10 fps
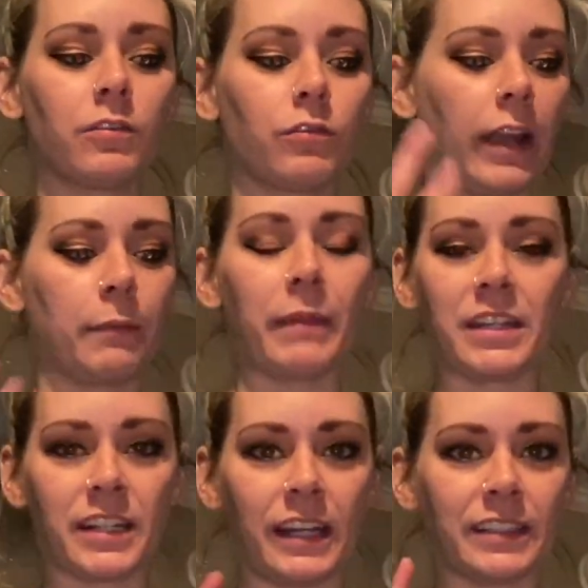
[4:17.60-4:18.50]

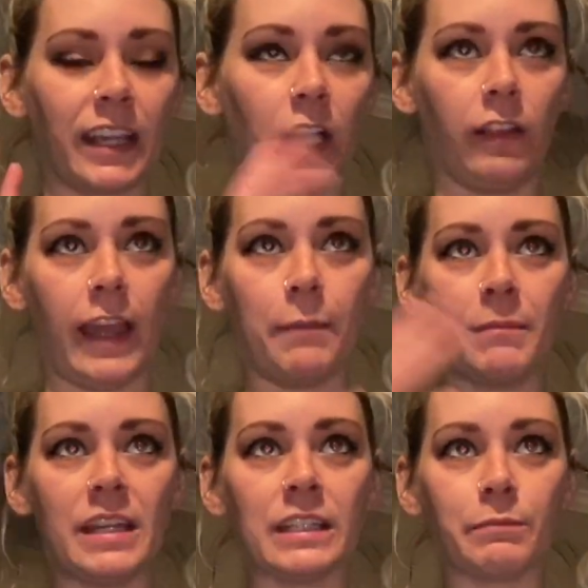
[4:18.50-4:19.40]
recommended as a Les
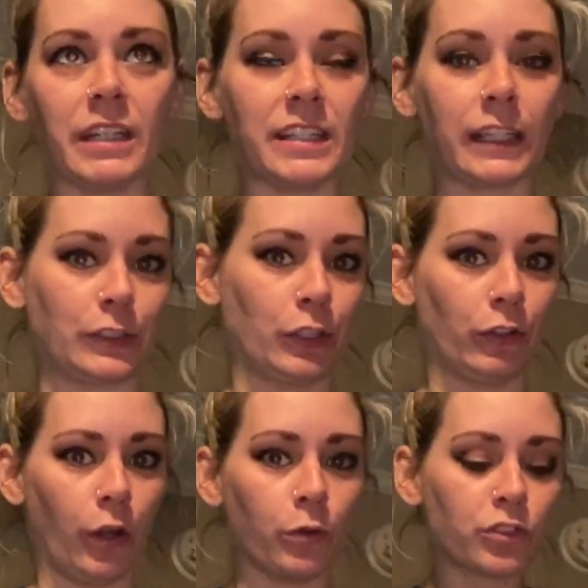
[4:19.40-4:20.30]
Mis meets Six of
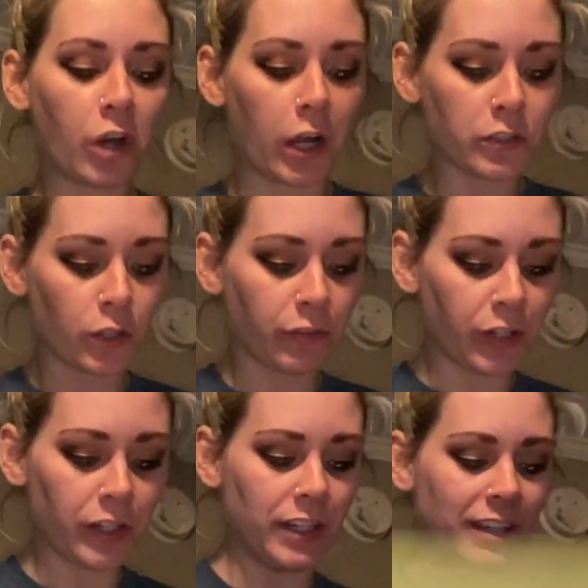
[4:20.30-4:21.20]
Crows crossover.